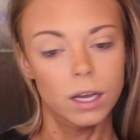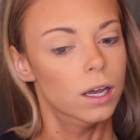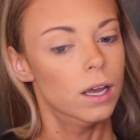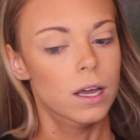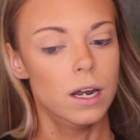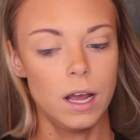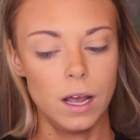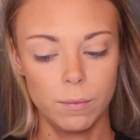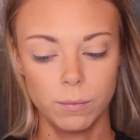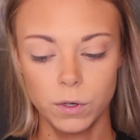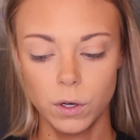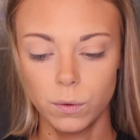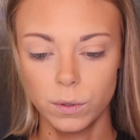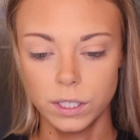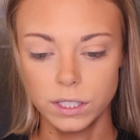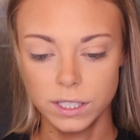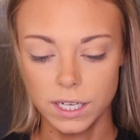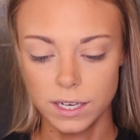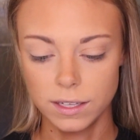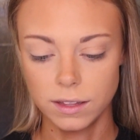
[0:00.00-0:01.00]
And I'm
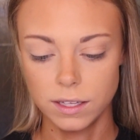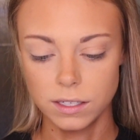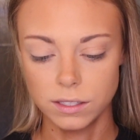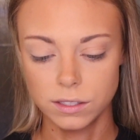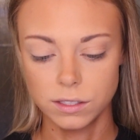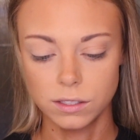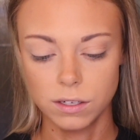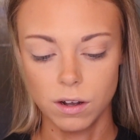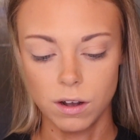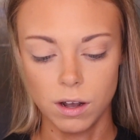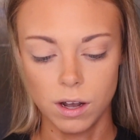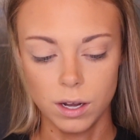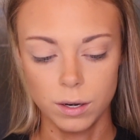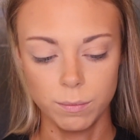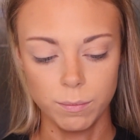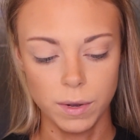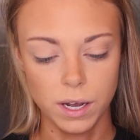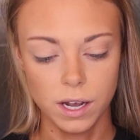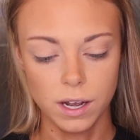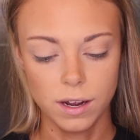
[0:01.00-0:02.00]
going to take this
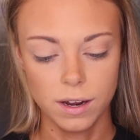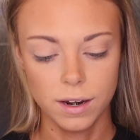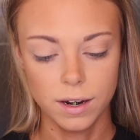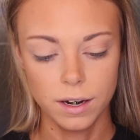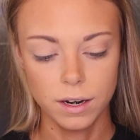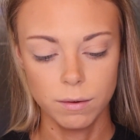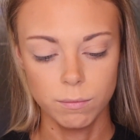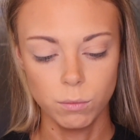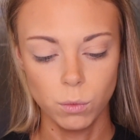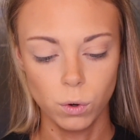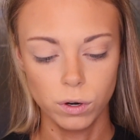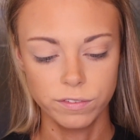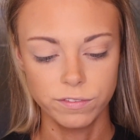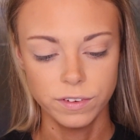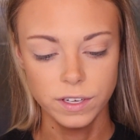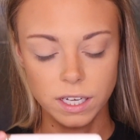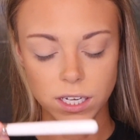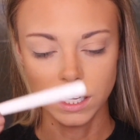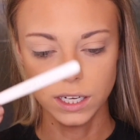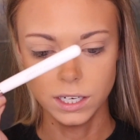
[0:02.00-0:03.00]
on my
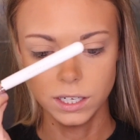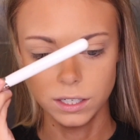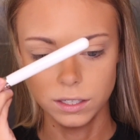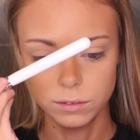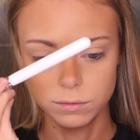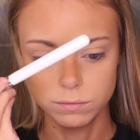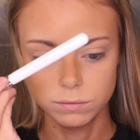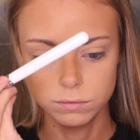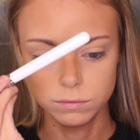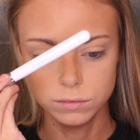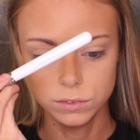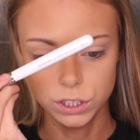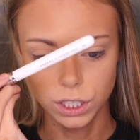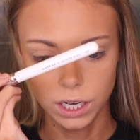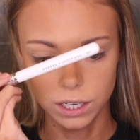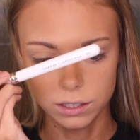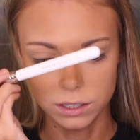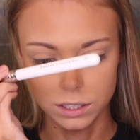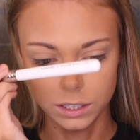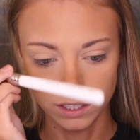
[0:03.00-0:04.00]
Morphe
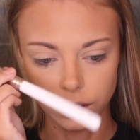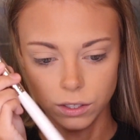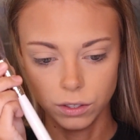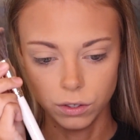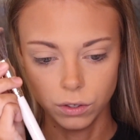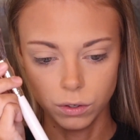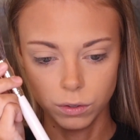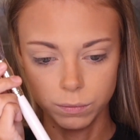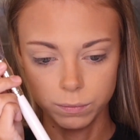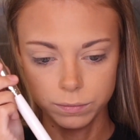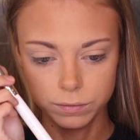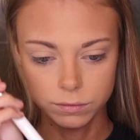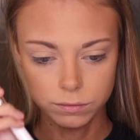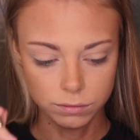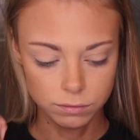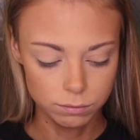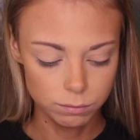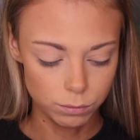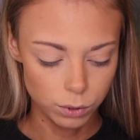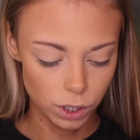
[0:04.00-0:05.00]
Jaclyn Hill
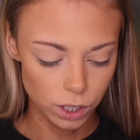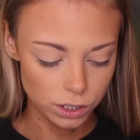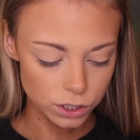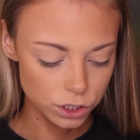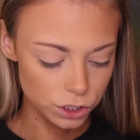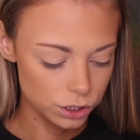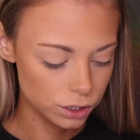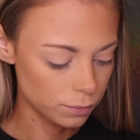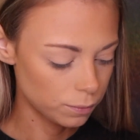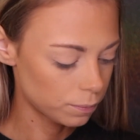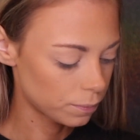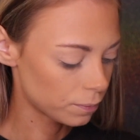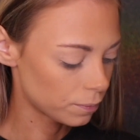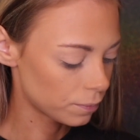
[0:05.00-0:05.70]
brush.